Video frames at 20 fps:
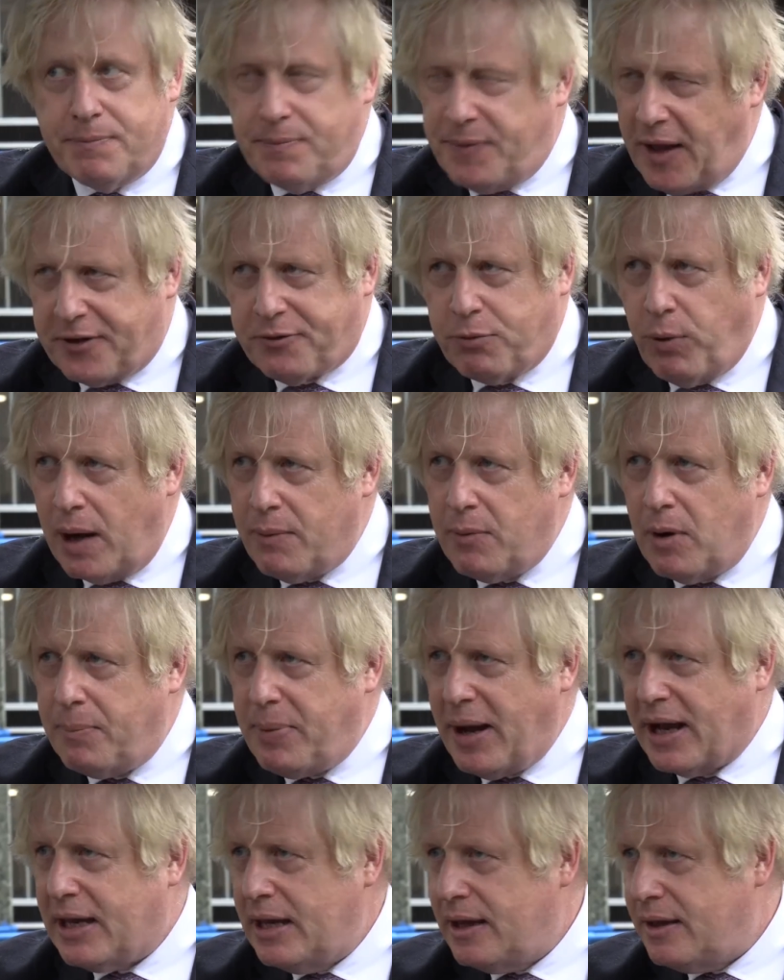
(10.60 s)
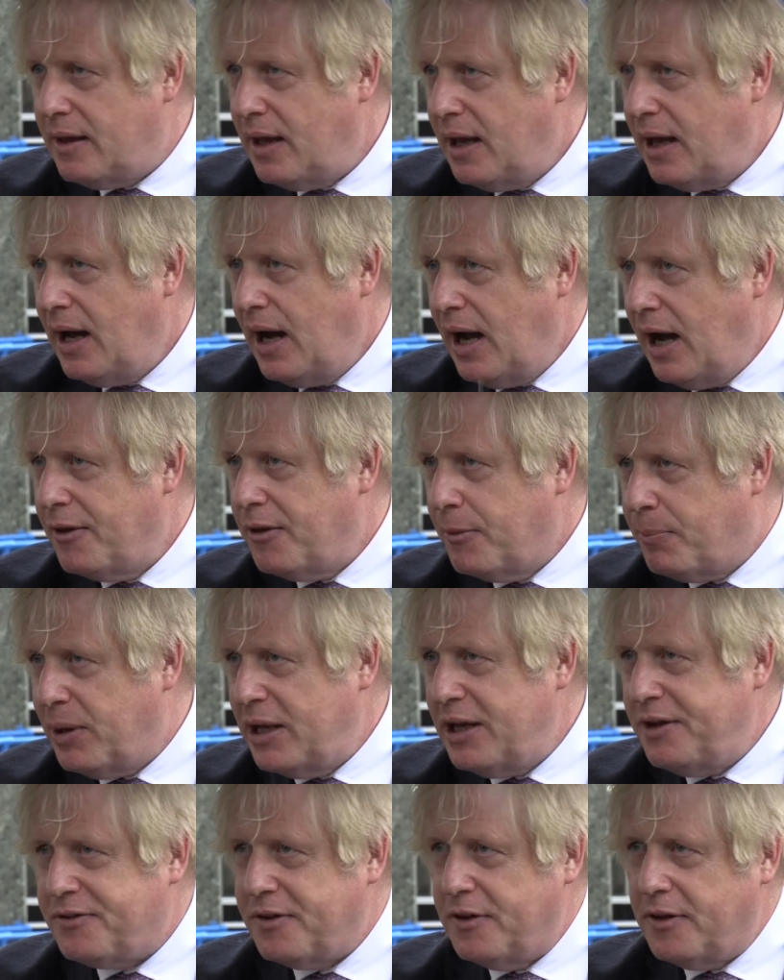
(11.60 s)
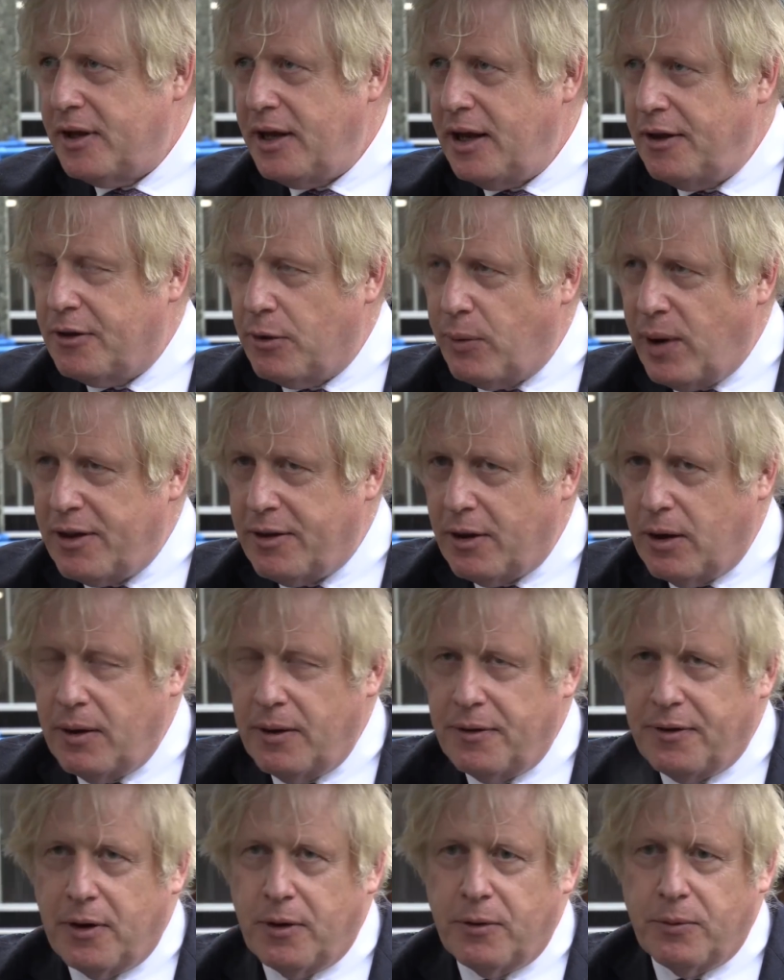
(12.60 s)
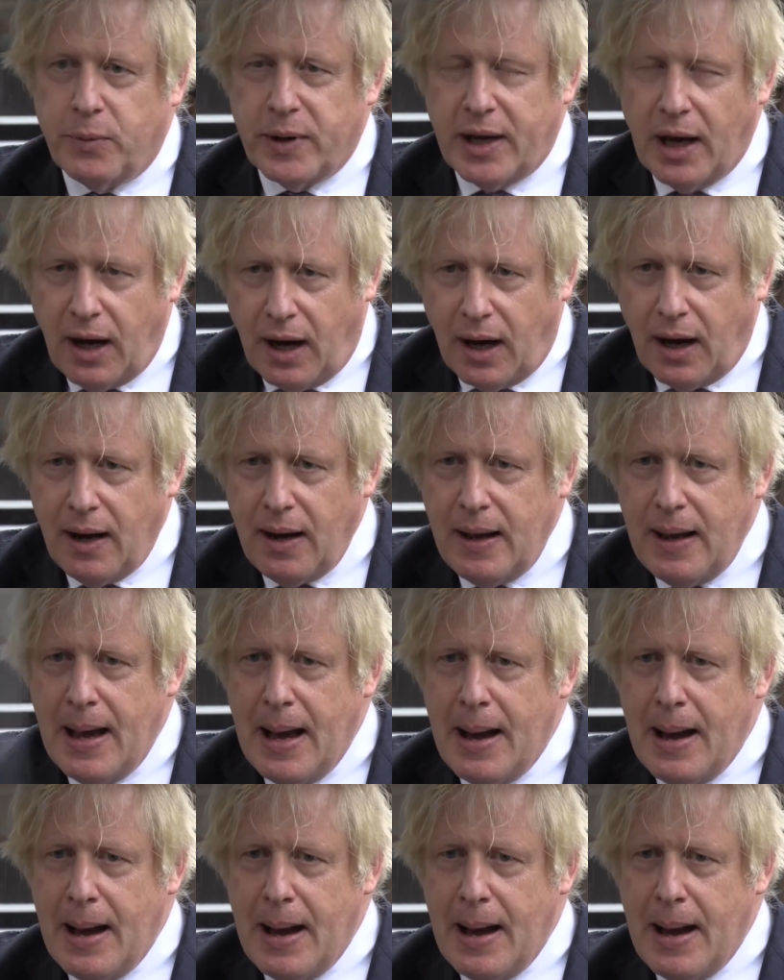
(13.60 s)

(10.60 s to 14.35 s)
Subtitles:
that's why we're backing the police in the way that we are.